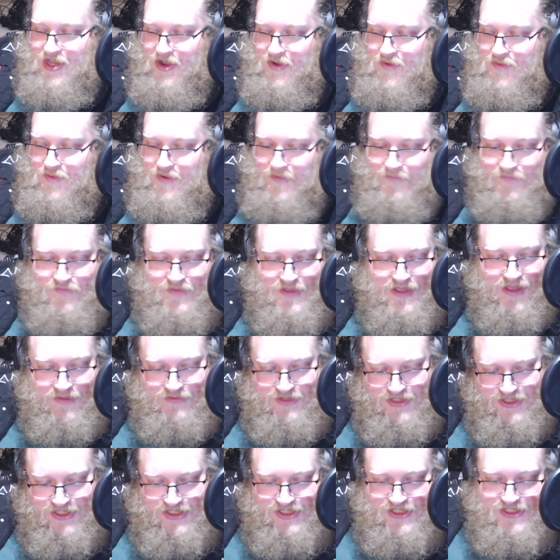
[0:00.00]
So
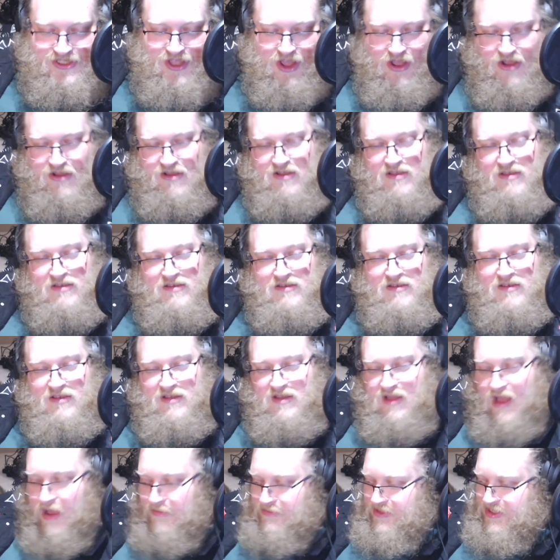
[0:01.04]
I'm just stuck.
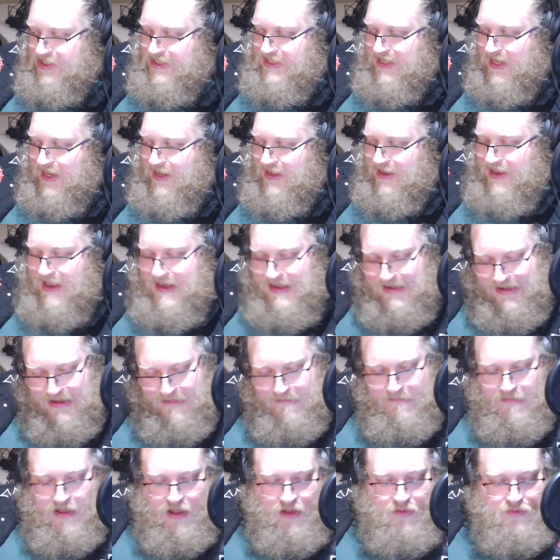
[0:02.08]
I'm just like in
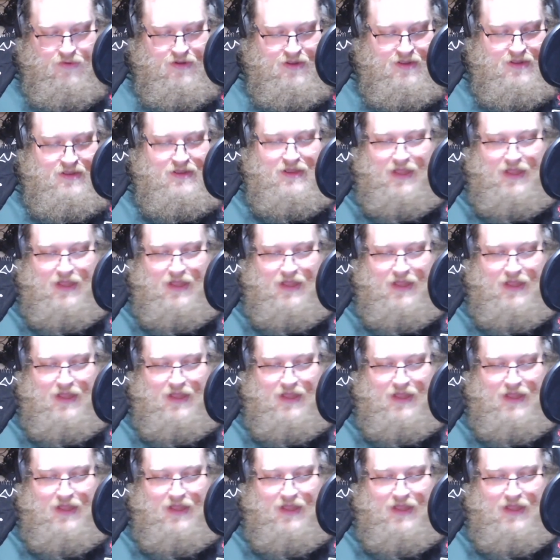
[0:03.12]
limbo.